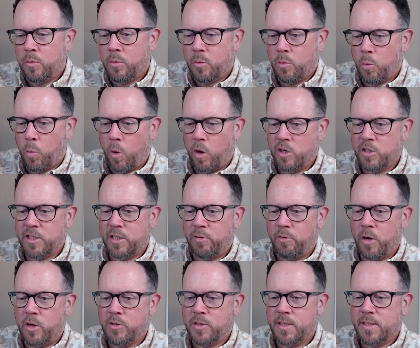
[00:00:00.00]
Words and
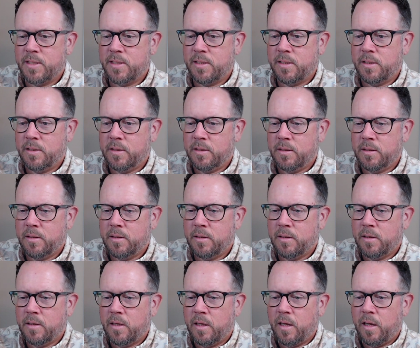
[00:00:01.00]
roses.
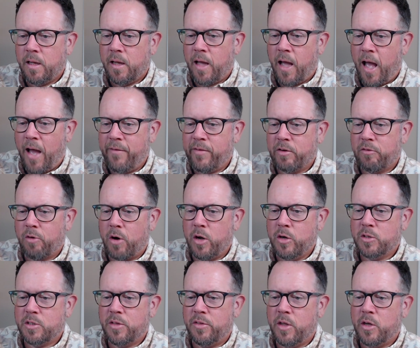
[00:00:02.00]
Havoc
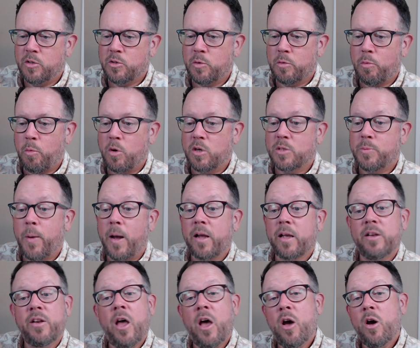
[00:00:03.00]
Rose and those with words
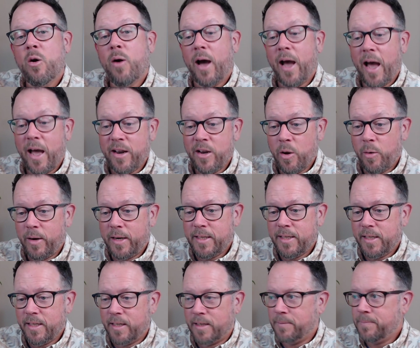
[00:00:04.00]
pocket. No, I had no
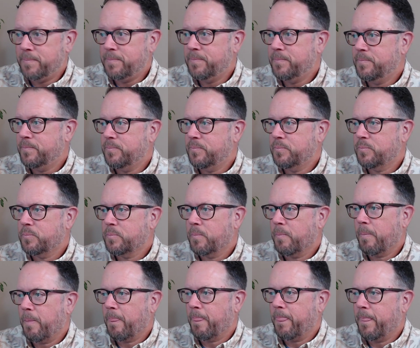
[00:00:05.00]
idea.
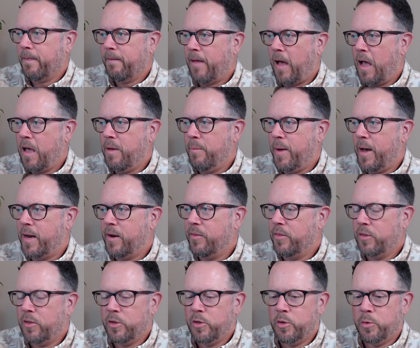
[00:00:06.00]
I am out of
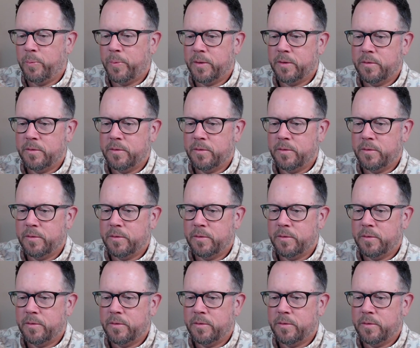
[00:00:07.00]
the loop.